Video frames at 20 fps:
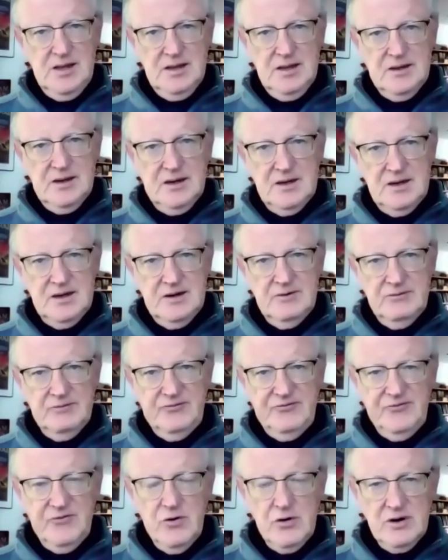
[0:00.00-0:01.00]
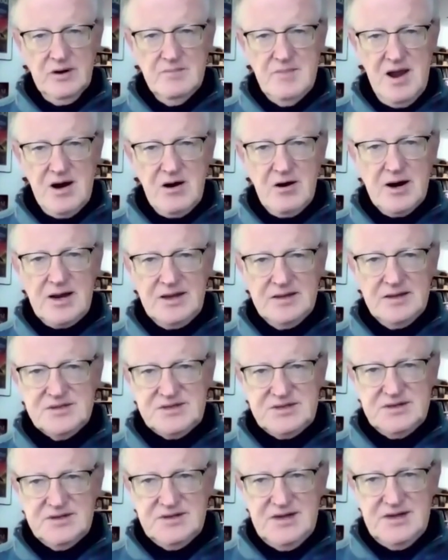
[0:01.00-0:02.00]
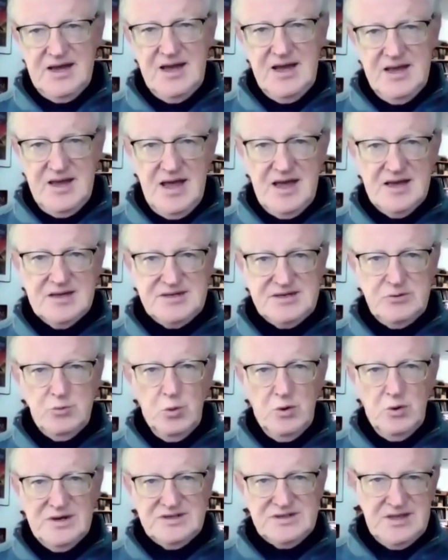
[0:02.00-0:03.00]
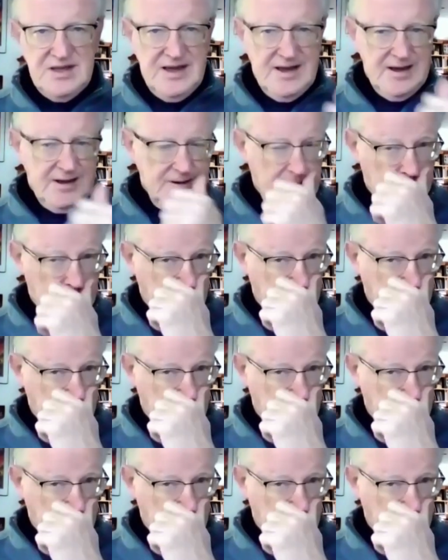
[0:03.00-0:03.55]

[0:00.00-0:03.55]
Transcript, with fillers: uh, for Americans today as he was then,